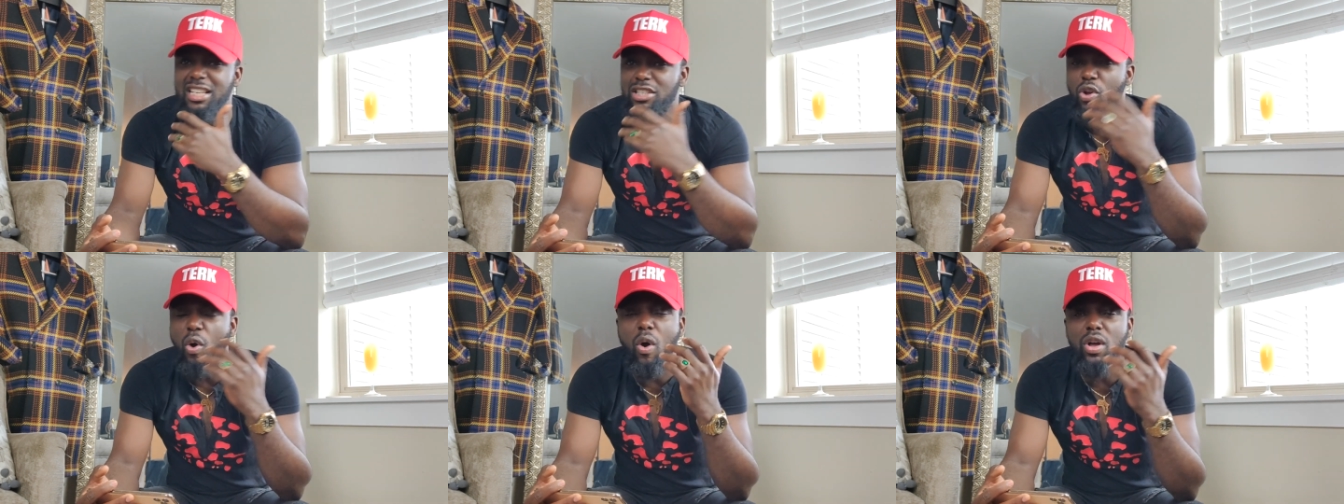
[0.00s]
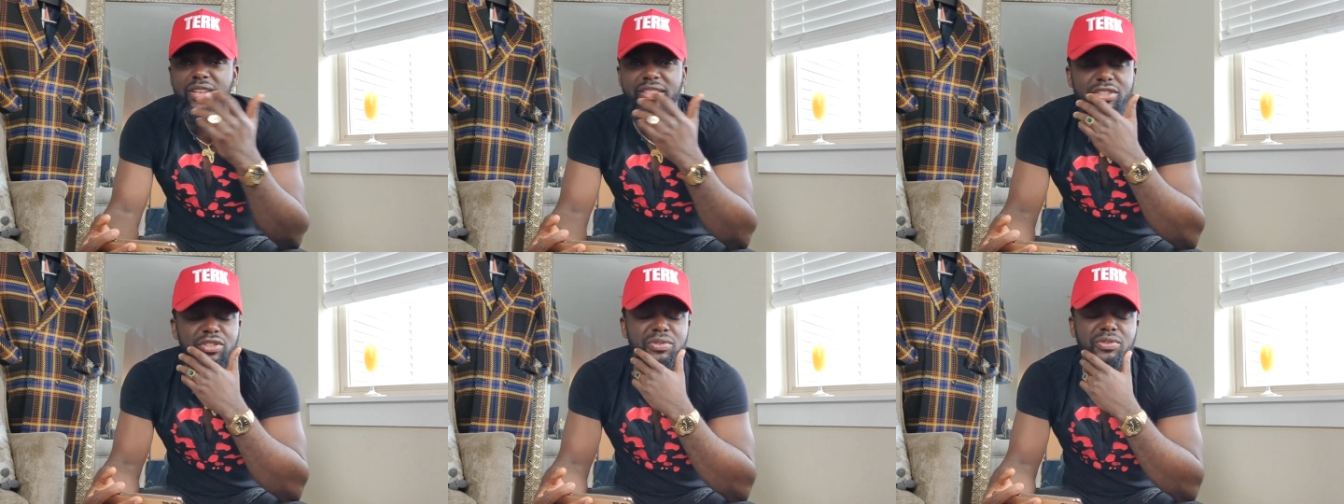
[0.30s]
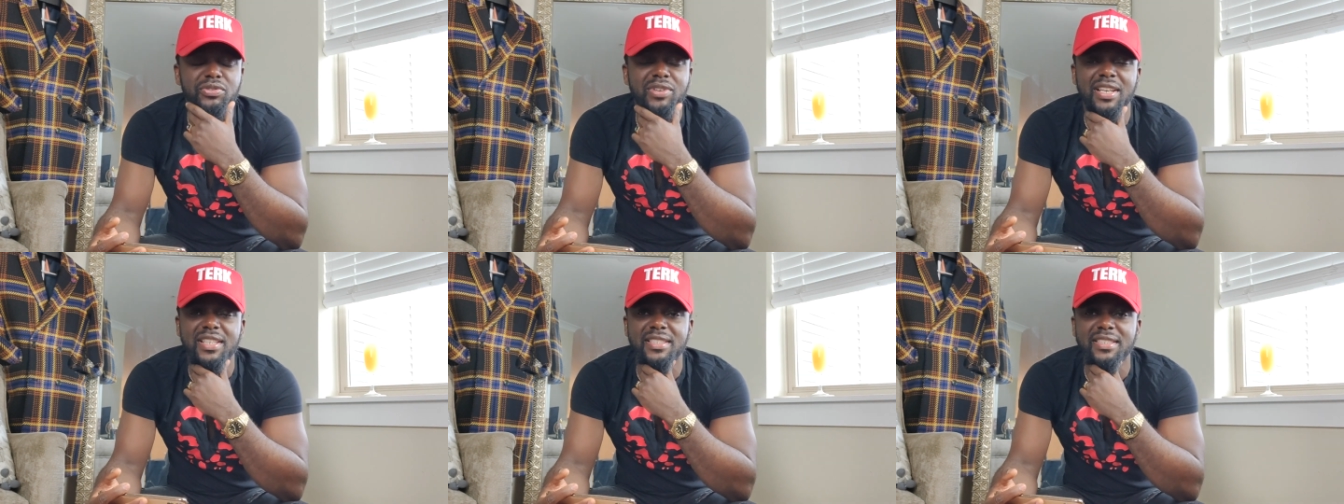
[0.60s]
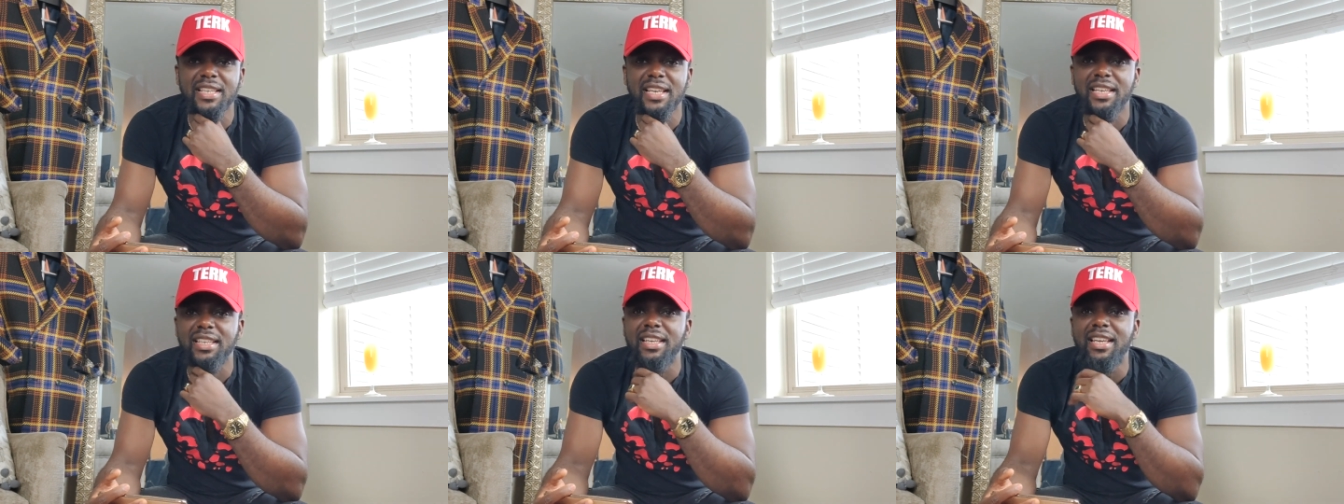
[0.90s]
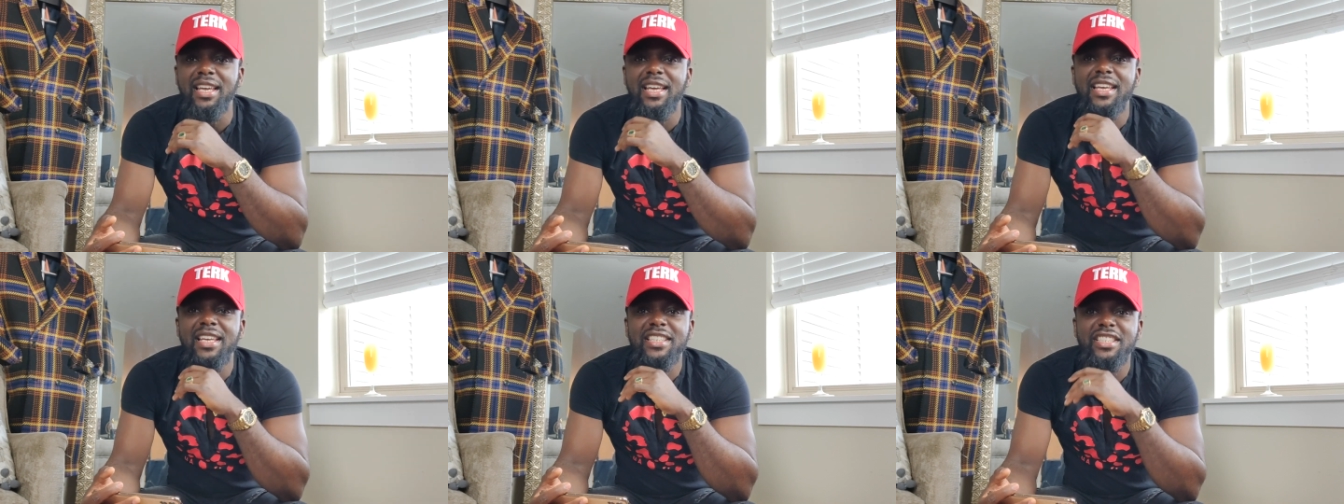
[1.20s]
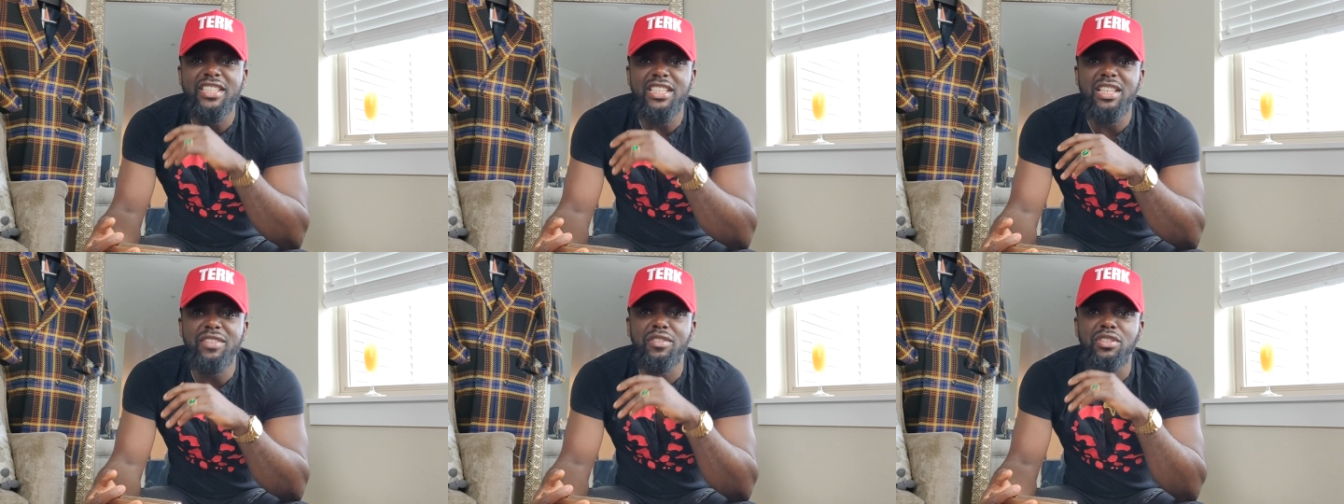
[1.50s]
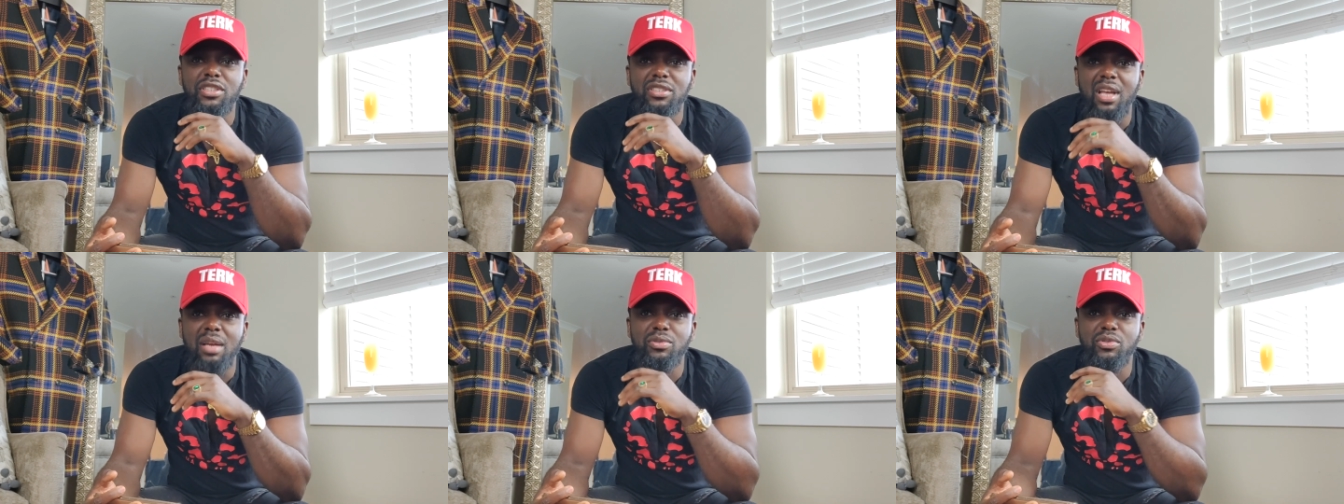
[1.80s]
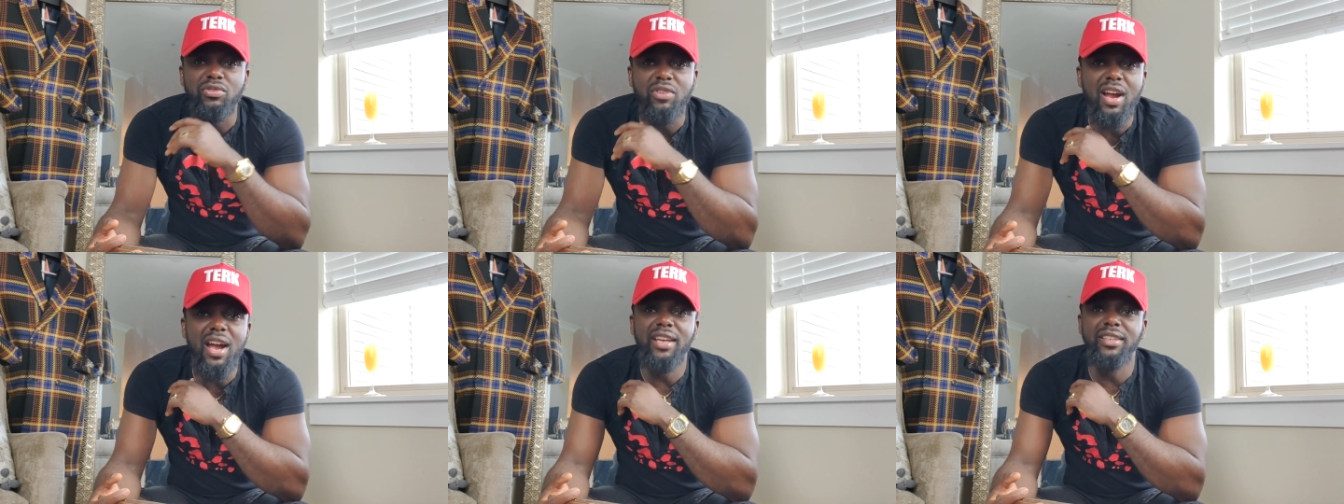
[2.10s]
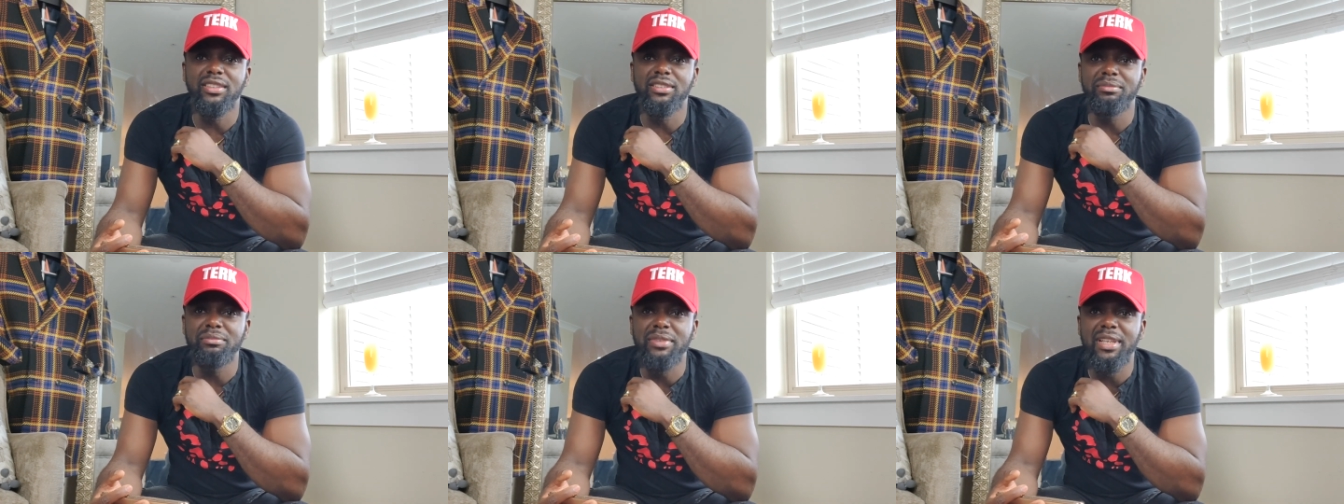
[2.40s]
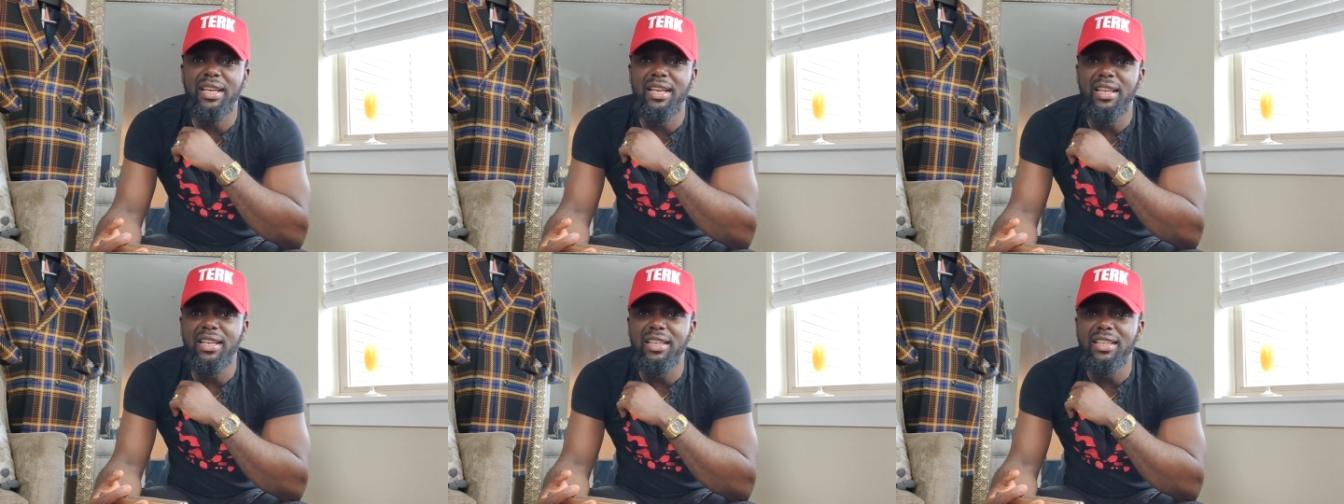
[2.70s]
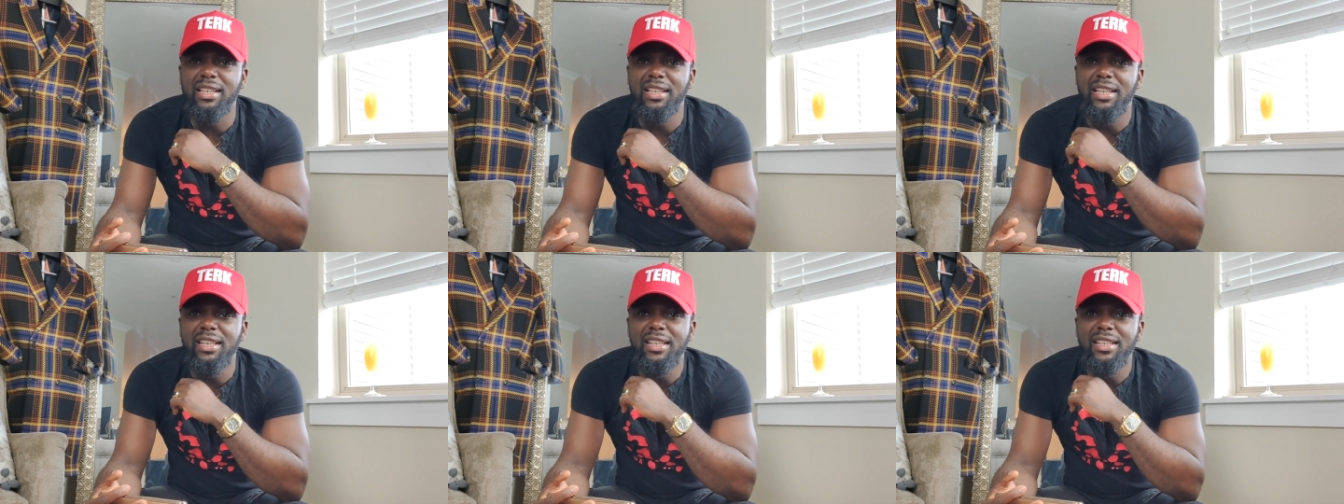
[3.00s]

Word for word: That's all he should trying to say. She never stops grinding, man.